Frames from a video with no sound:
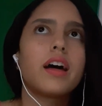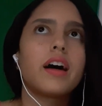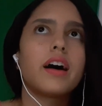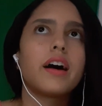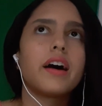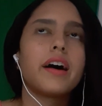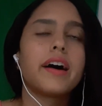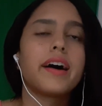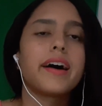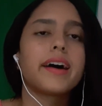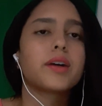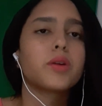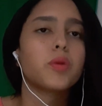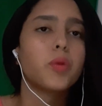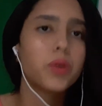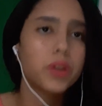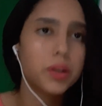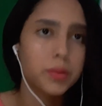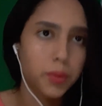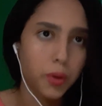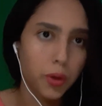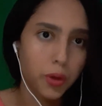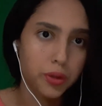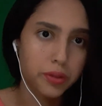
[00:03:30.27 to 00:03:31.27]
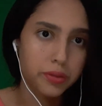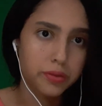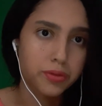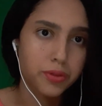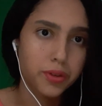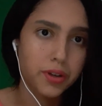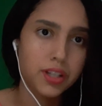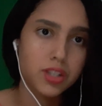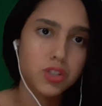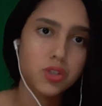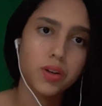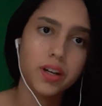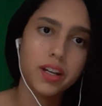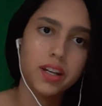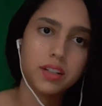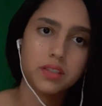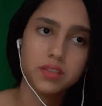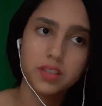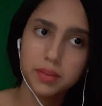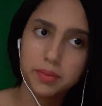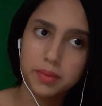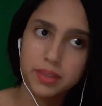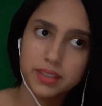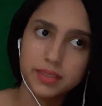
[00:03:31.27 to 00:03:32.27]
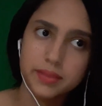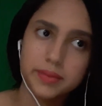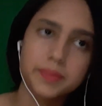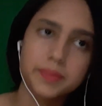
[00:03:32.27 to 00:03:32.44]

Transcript: equitable free trade agreement.